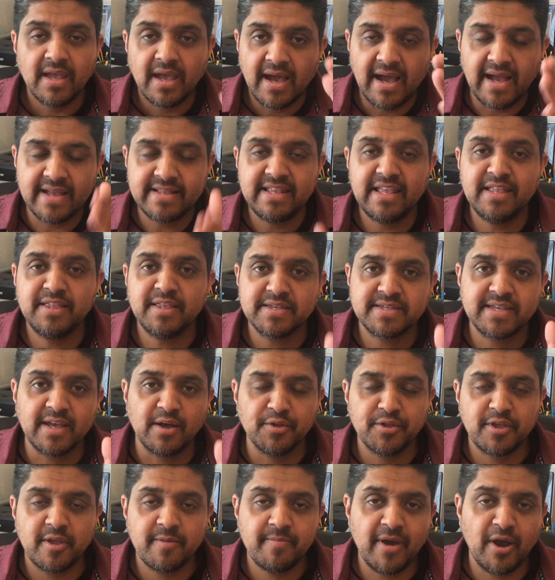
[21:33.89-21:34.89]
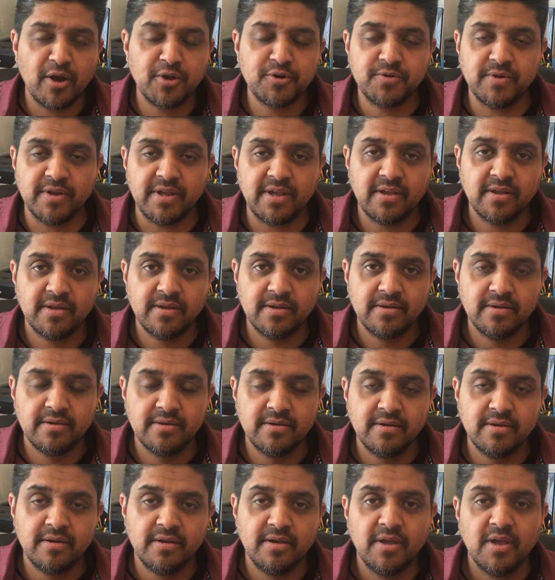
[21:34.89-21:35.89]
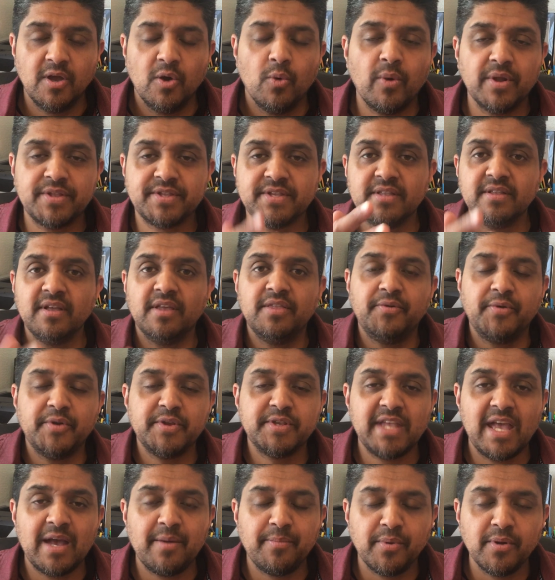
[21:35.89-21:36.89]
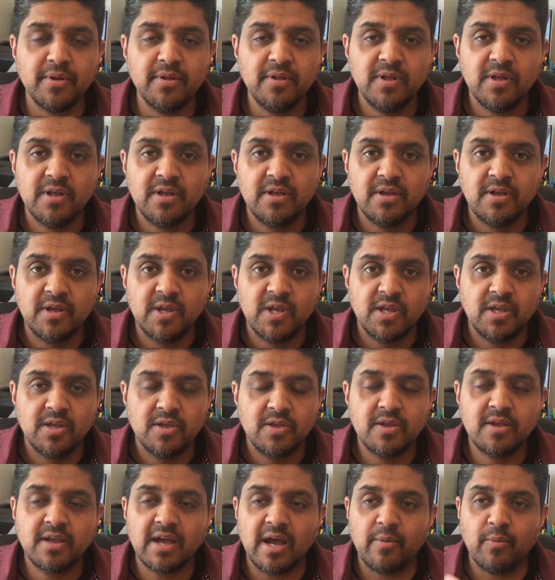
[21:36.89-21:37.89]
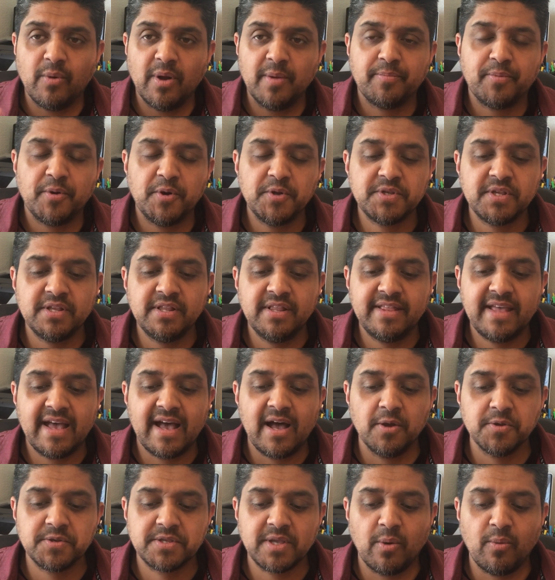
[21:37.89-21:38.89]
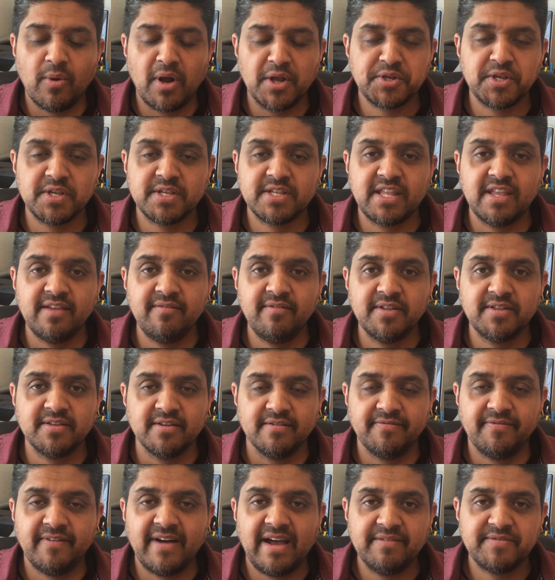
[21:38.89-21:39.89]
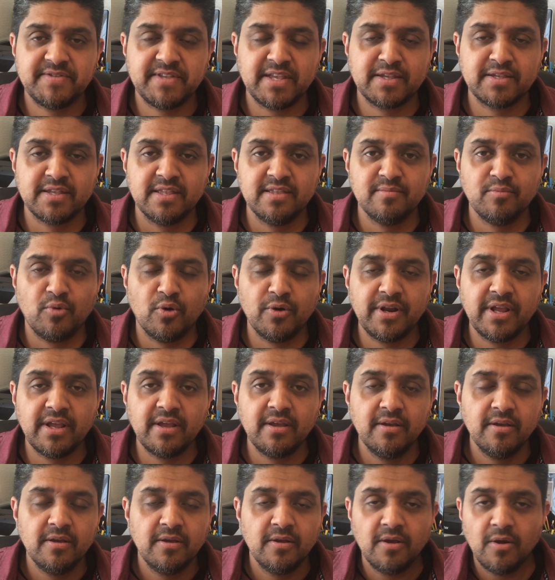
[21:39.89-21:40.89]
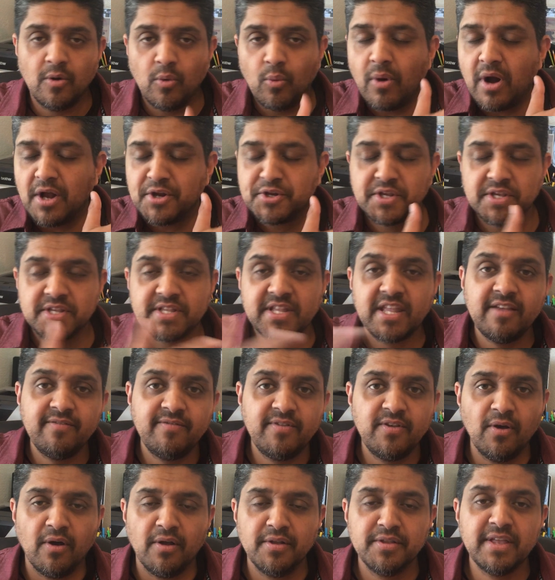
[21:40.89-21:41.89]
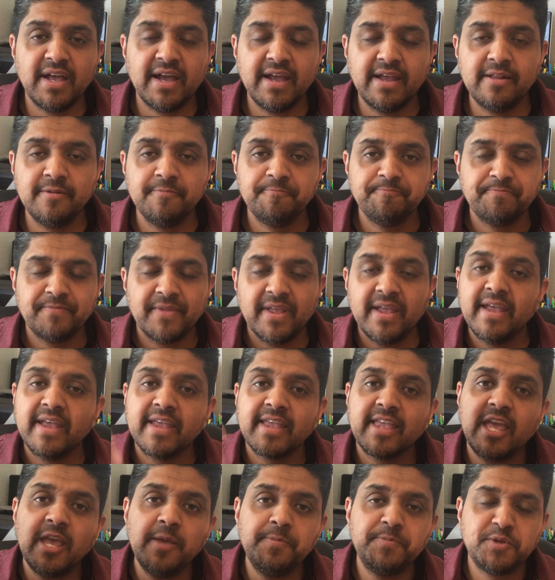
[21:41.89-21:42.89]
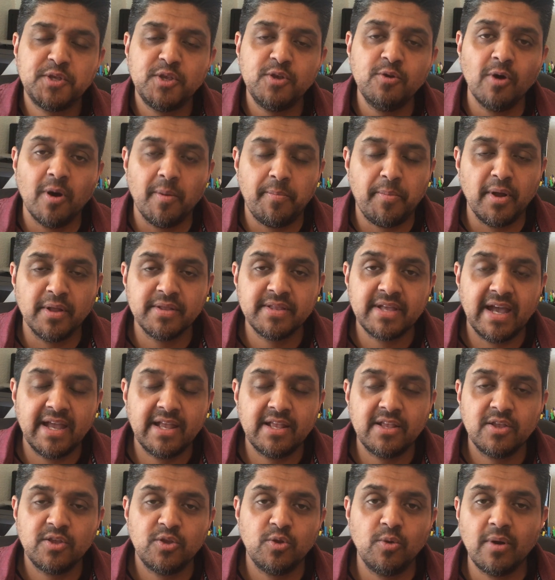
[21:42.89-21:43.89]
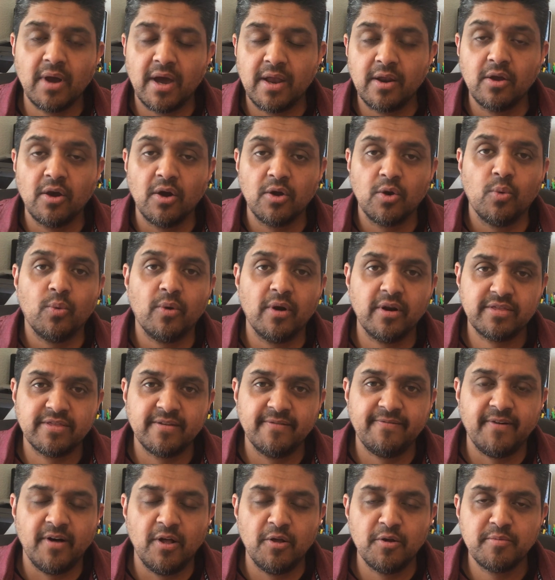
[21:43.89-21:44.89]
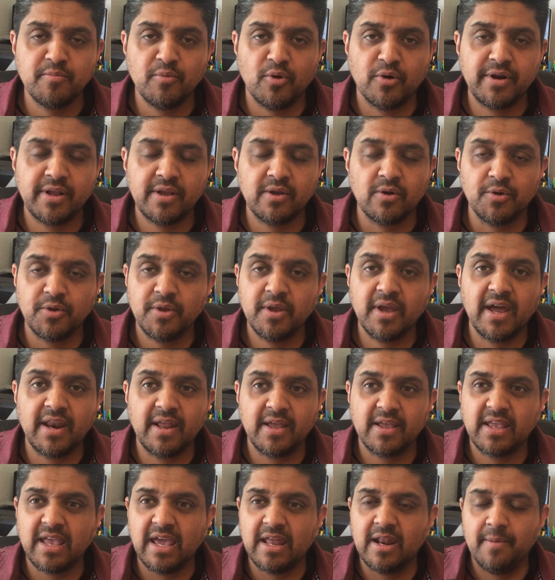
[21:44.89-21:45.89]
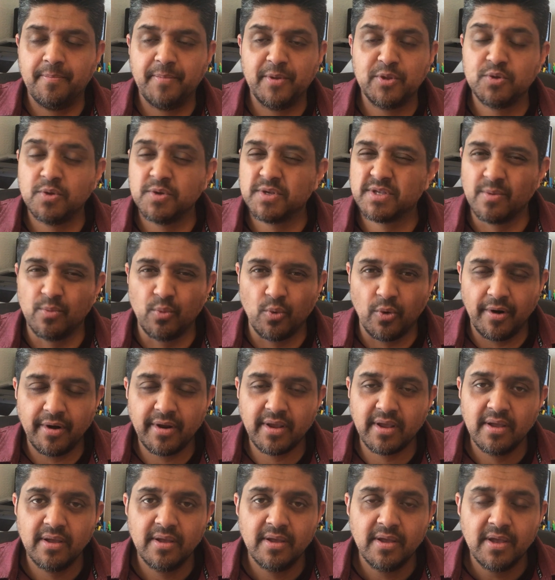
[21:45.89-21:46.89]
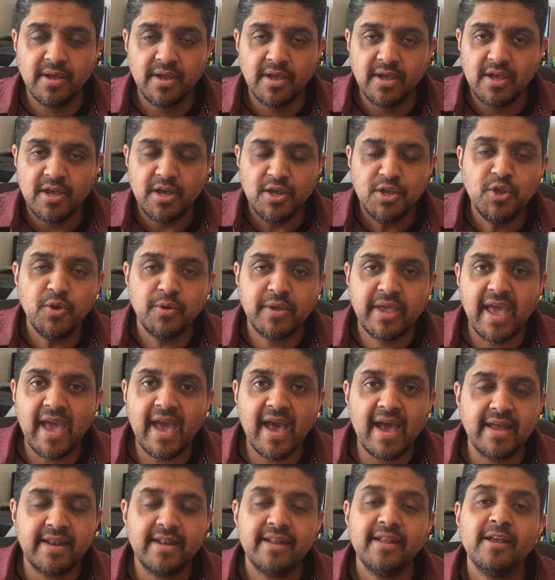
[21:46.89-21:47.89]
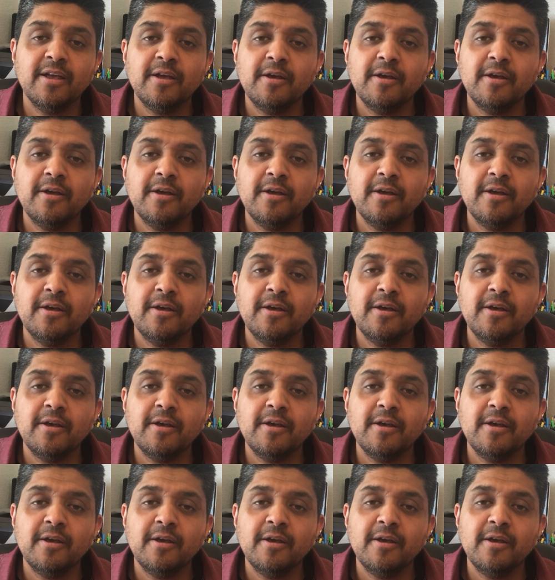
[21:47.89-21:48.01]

I need this healthy boundary. What's another example? You got one person in the house that watches TV till 5, 6 in the morning, watches TV all night, keeps you up all night. You got to go to work the following morning, or you got to get up and do some work. You can't.